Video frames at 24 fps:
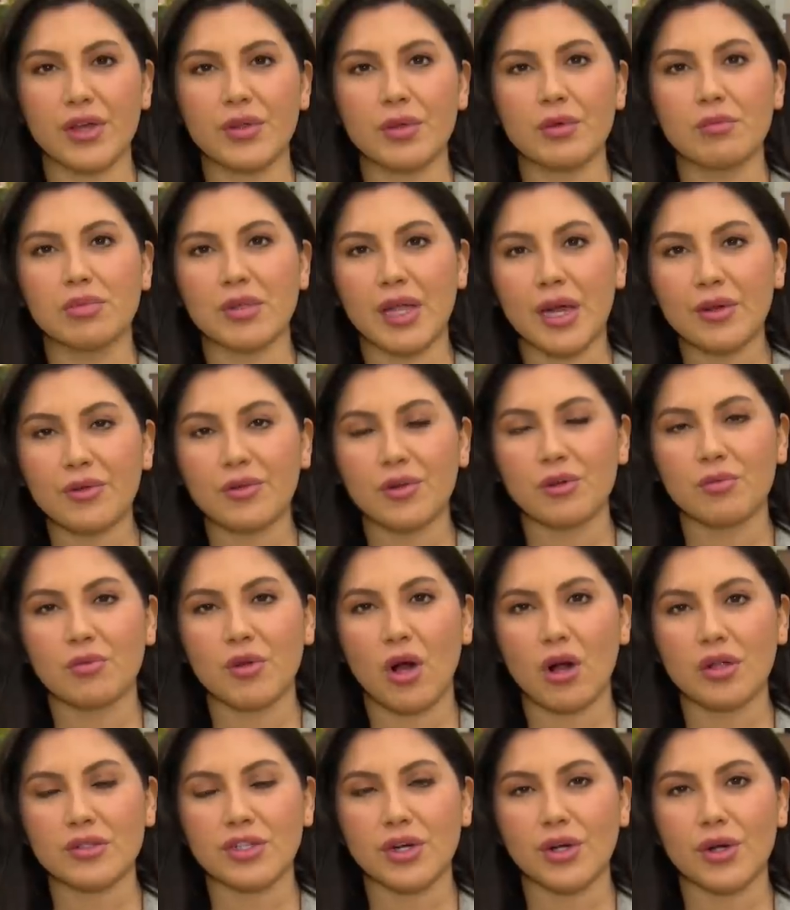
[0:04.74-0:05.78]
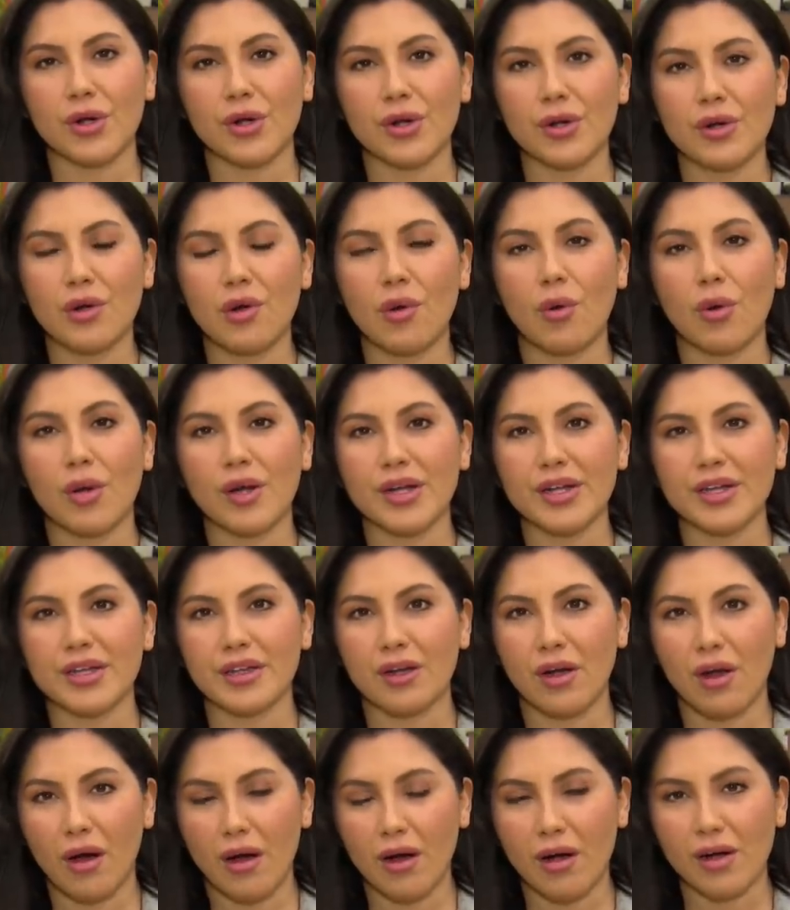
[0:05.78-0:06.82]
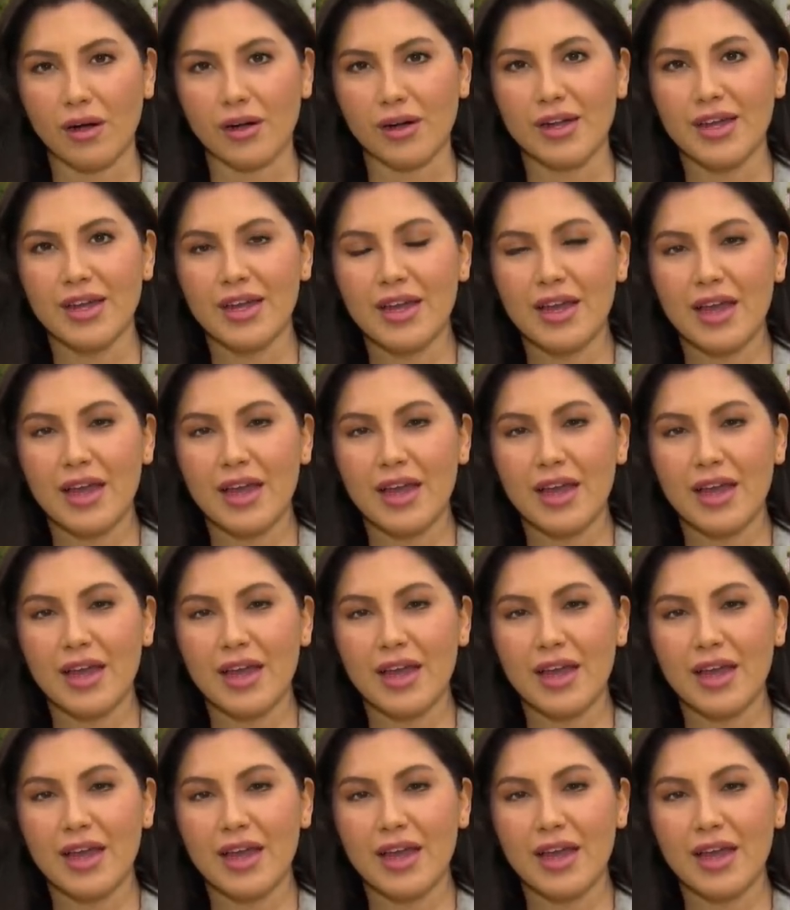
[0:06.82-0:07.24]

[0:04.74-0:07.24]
a new blood group called E R, or E R,